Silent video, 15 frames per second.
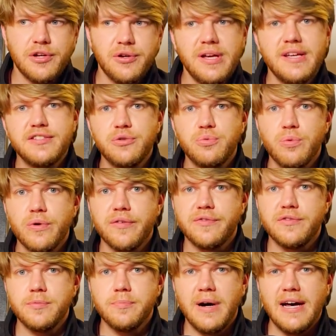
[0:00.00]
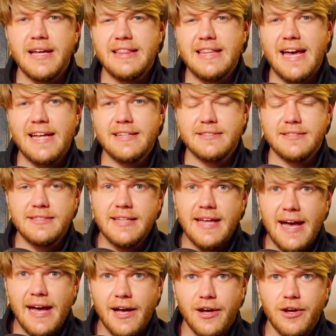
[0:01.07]
So is it worth to buy land
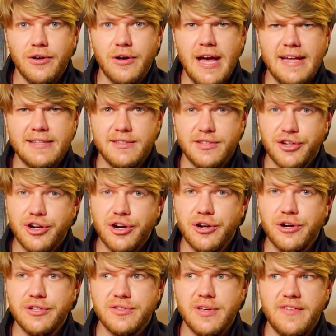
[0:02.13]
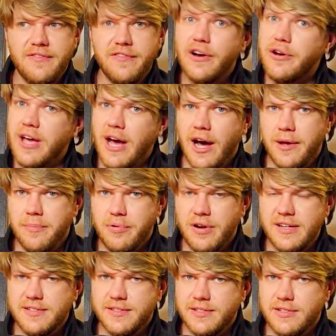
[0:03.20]
now at the current very high
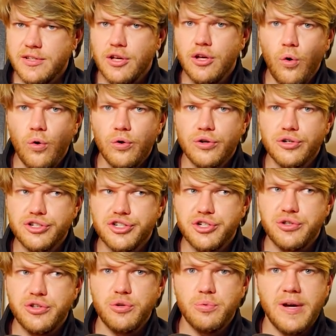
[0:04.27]
prices, or should